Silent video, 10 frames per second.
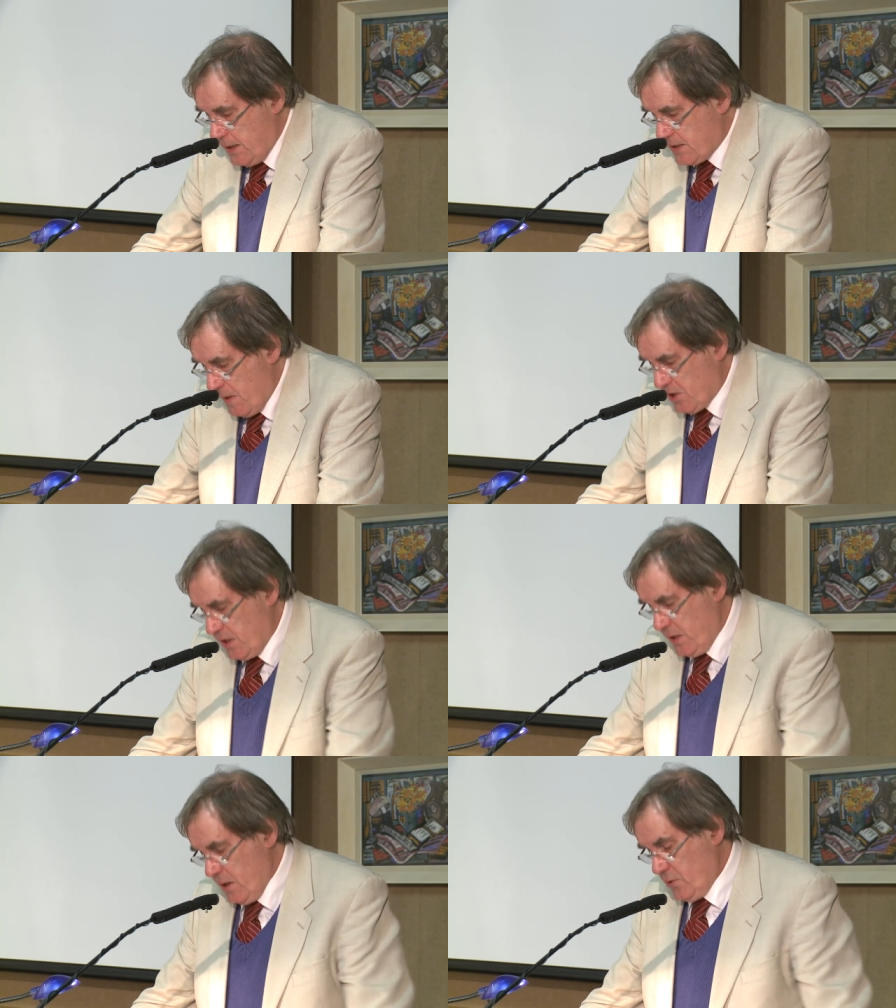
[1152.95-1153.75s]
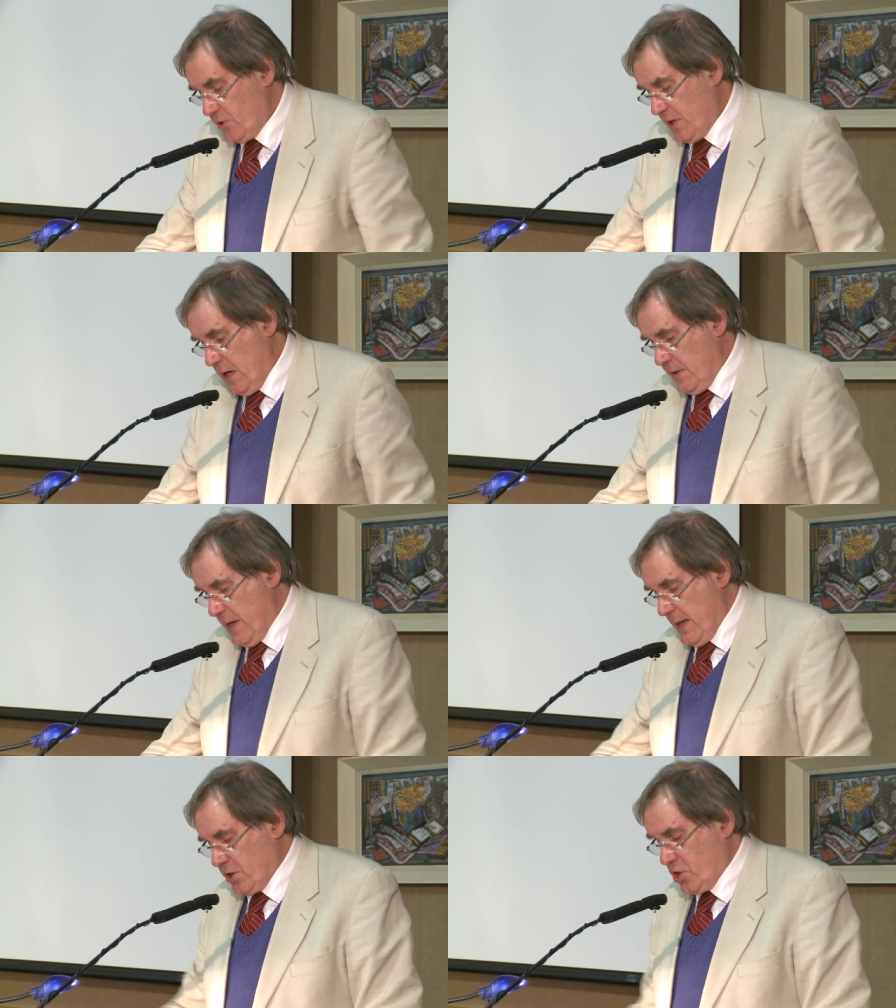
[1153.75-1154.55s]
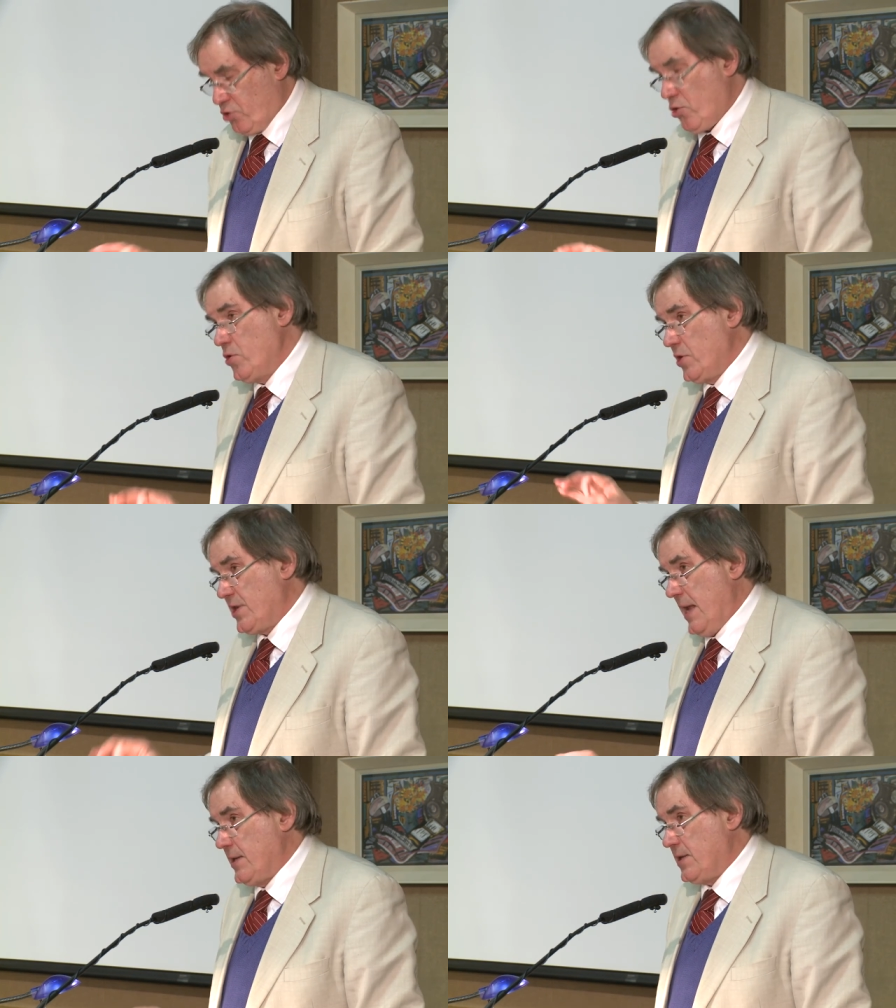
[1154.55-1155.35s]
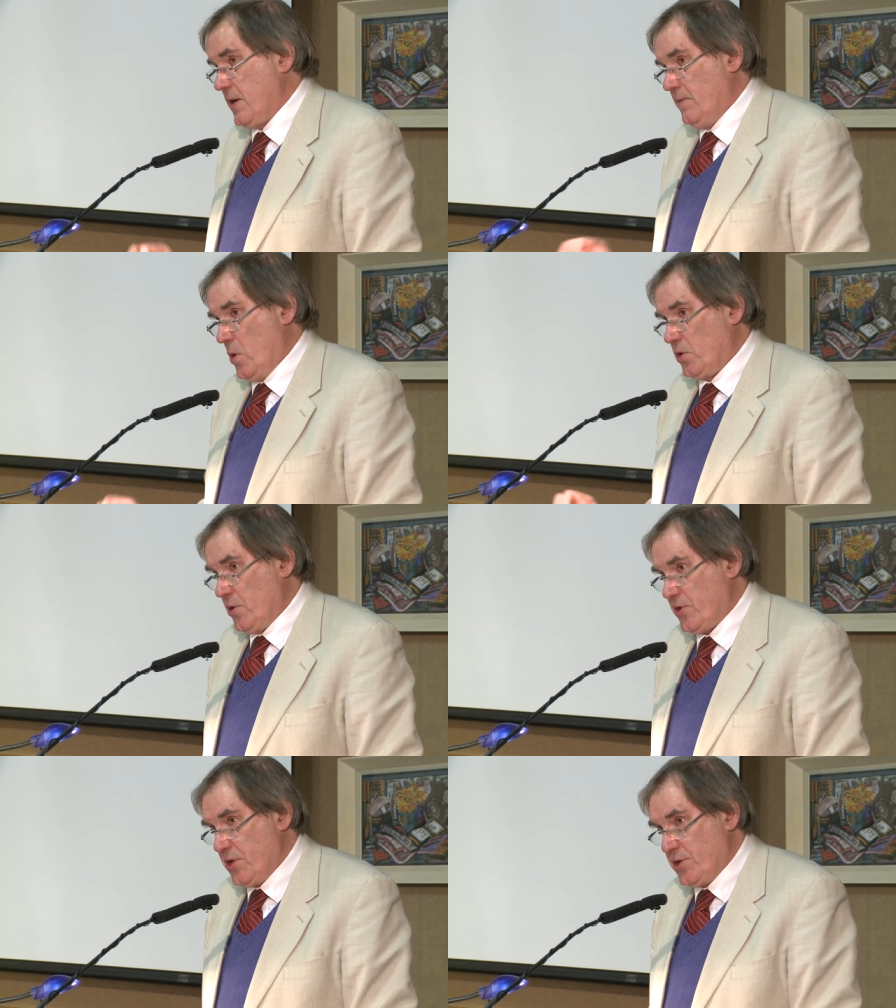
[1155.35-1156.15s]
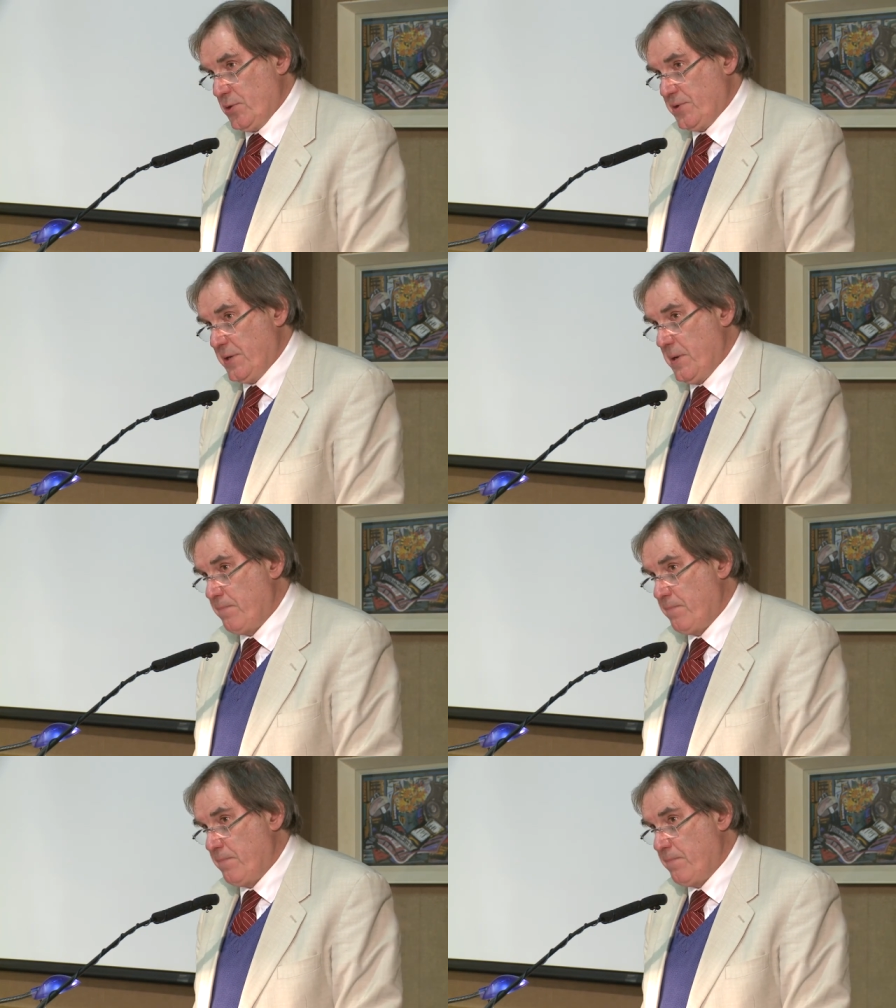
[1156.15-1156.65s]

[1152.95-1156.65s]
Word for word: especially those that had a strong sense of what constituted